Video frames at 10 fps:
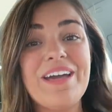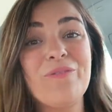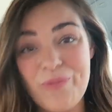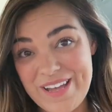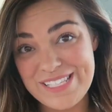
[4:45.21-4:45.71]

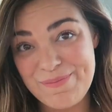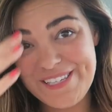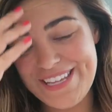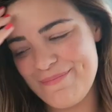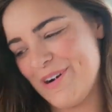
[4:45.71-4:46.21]
It was
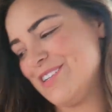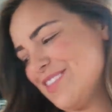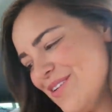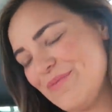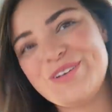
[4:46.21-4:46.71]
busy at
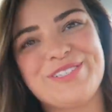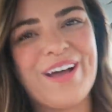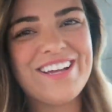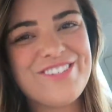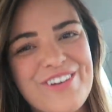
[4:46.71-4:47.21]
Barnes and Noble, so
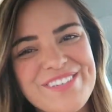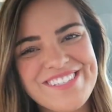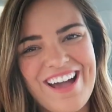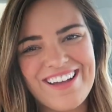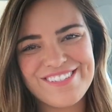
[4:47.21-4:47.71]
I
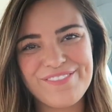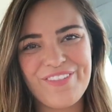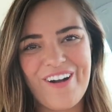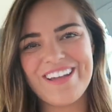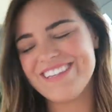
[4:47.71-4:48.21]
chose not to
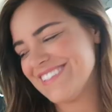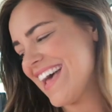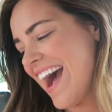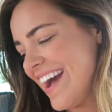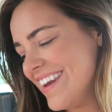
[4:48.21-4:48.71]
vlog
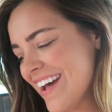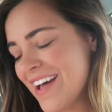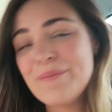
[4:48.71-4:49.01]
inside